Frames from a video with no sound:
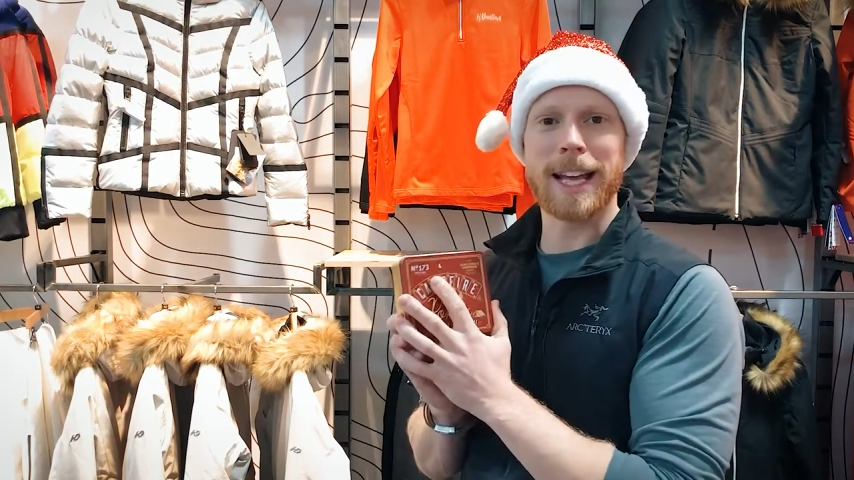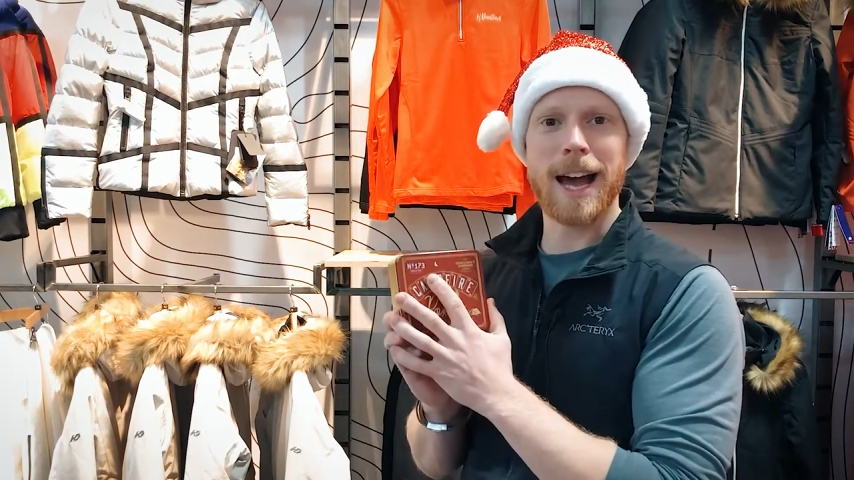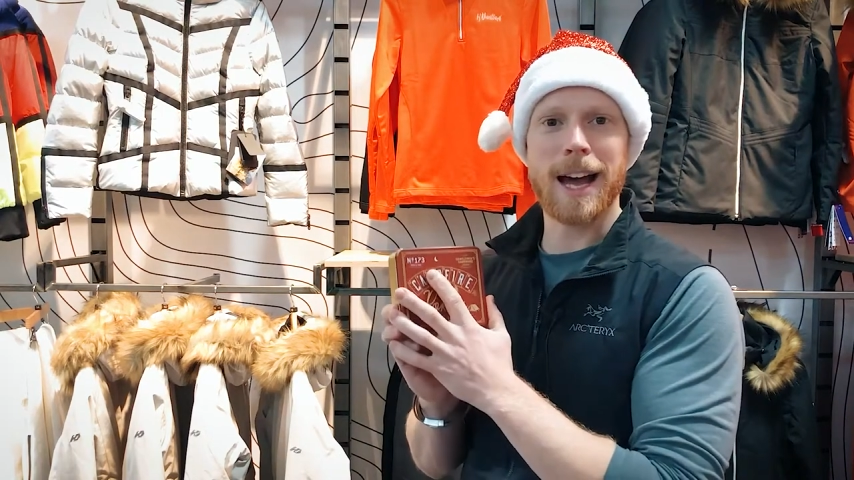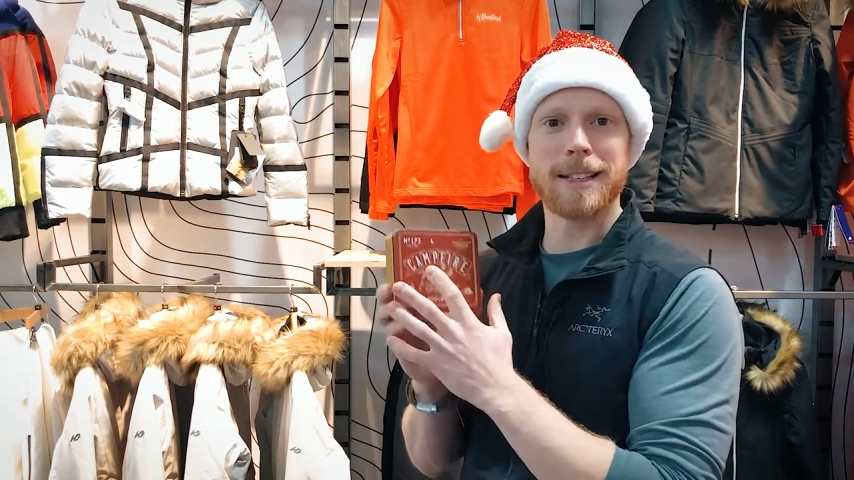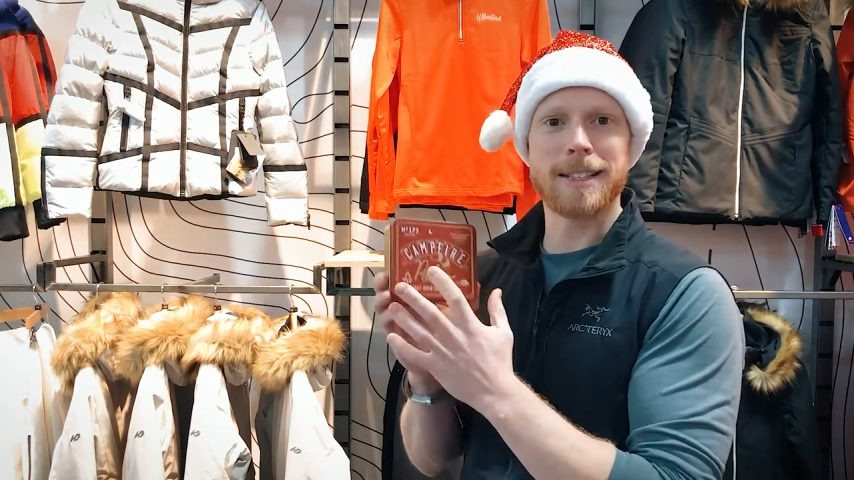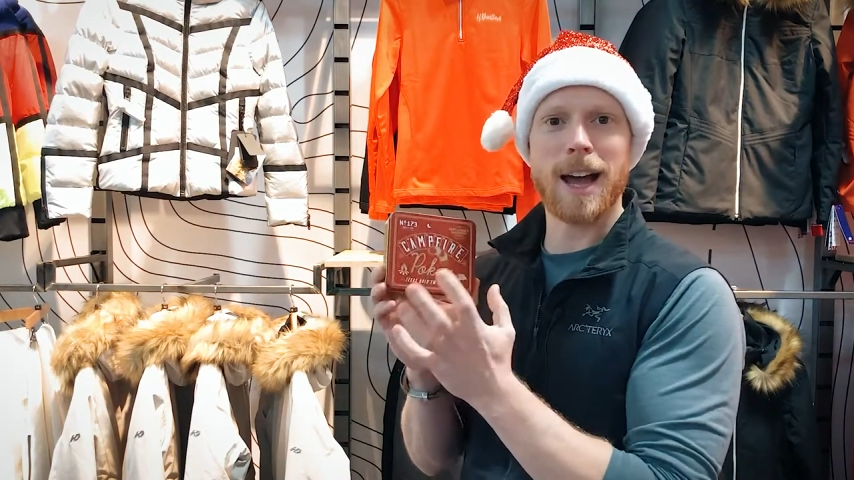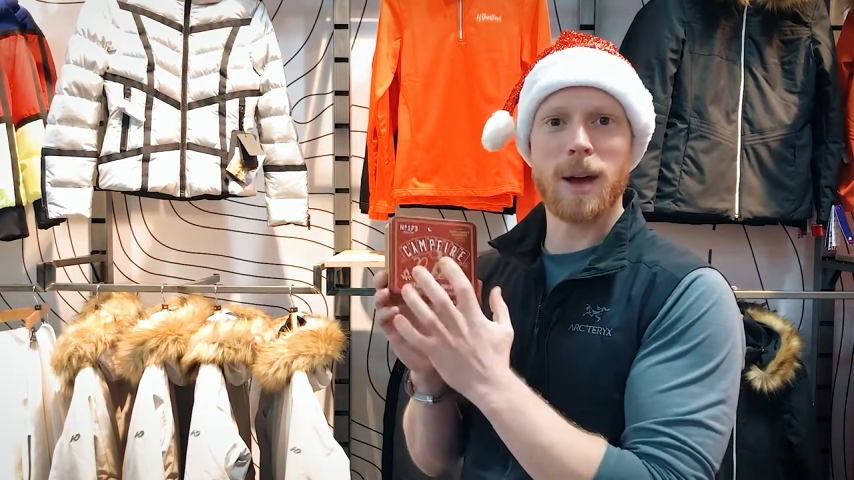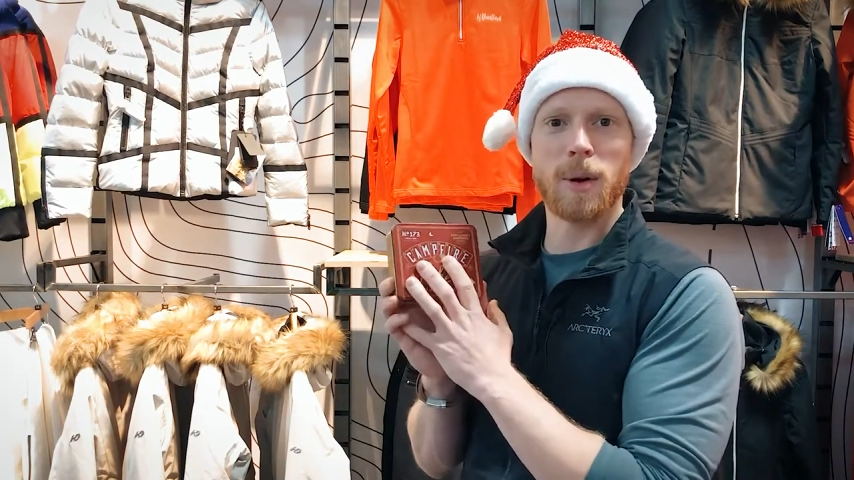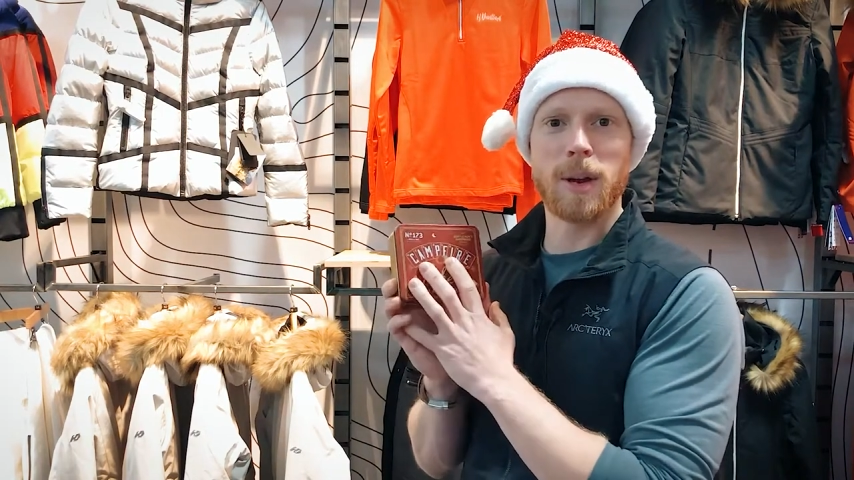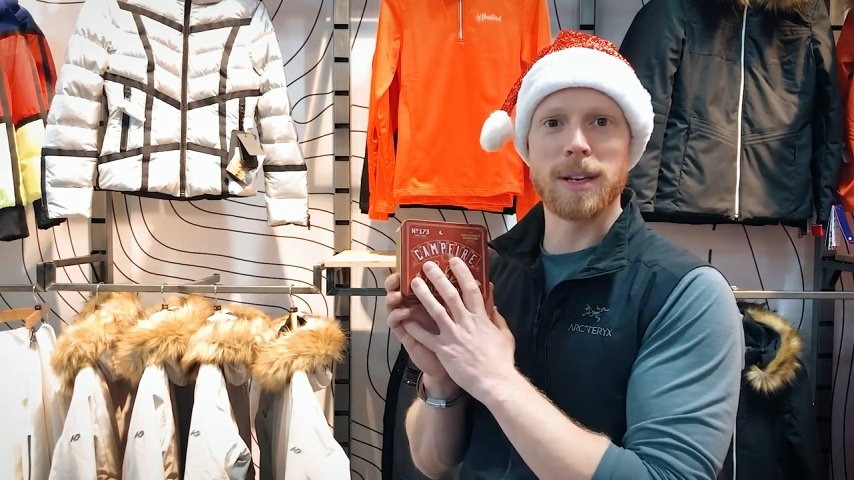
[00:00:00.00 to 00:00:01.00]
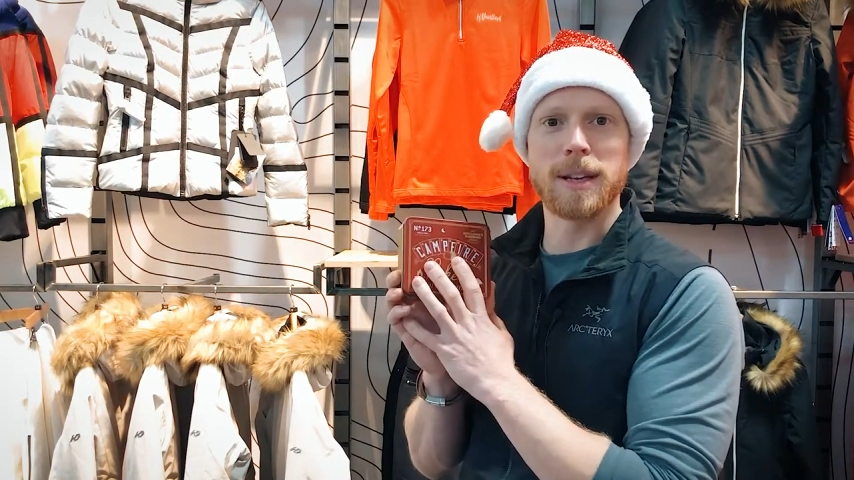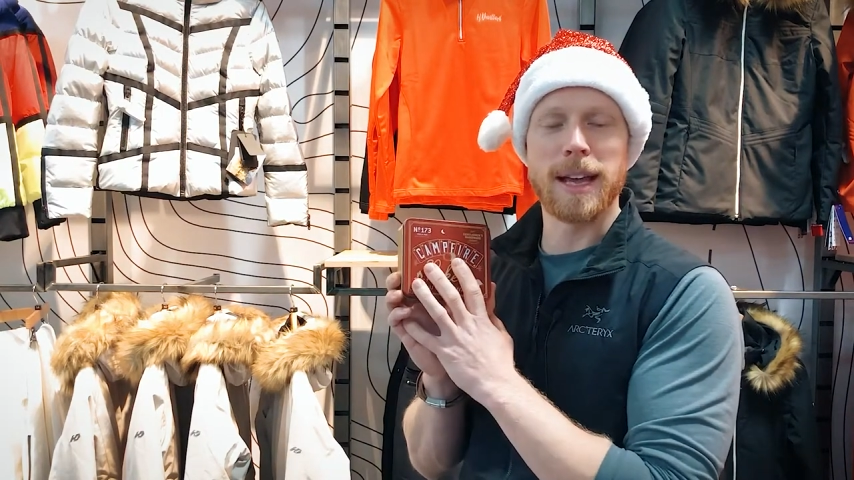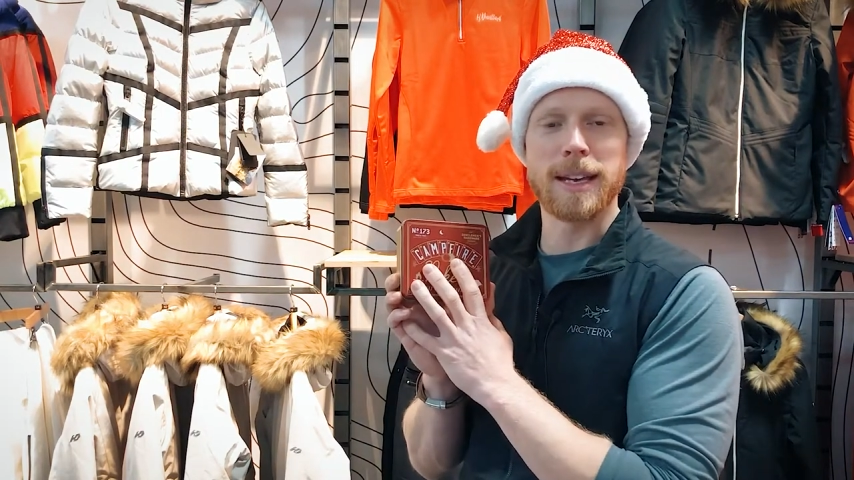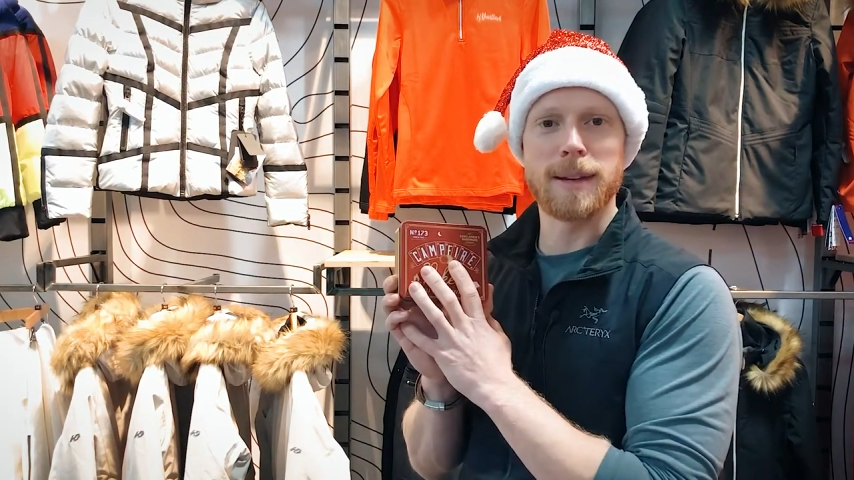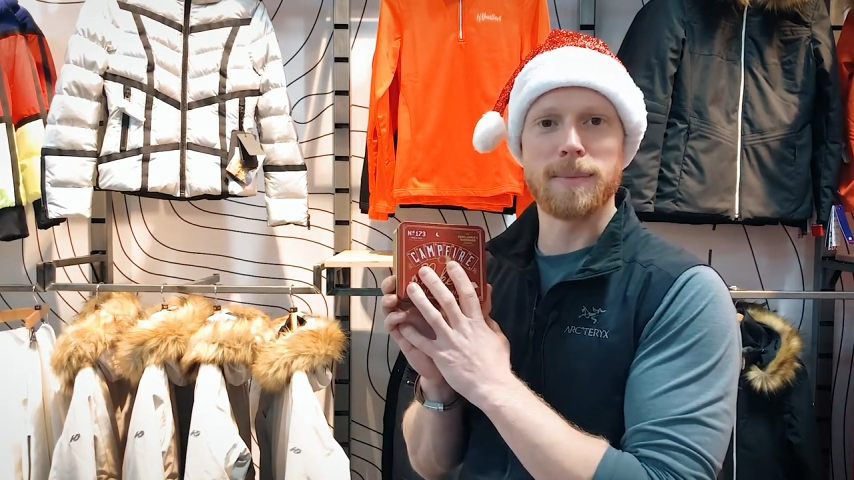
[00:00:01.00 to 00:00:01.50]
cards out and a,
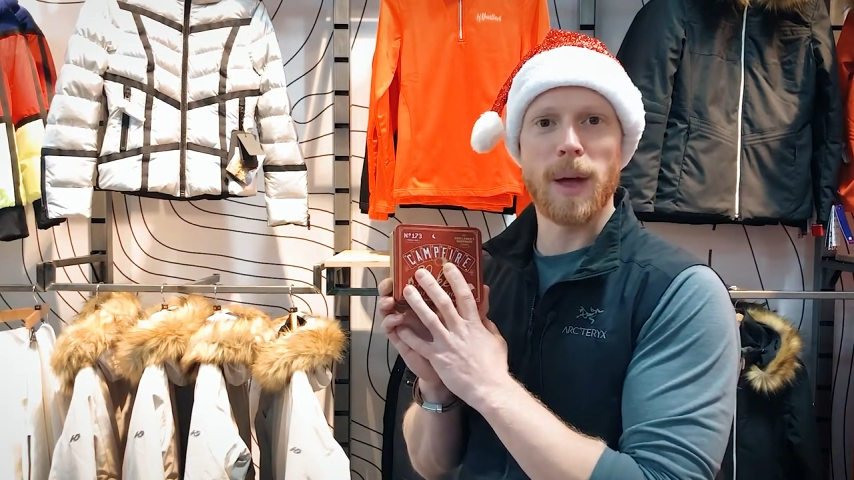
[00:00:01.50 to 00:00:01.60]
and a,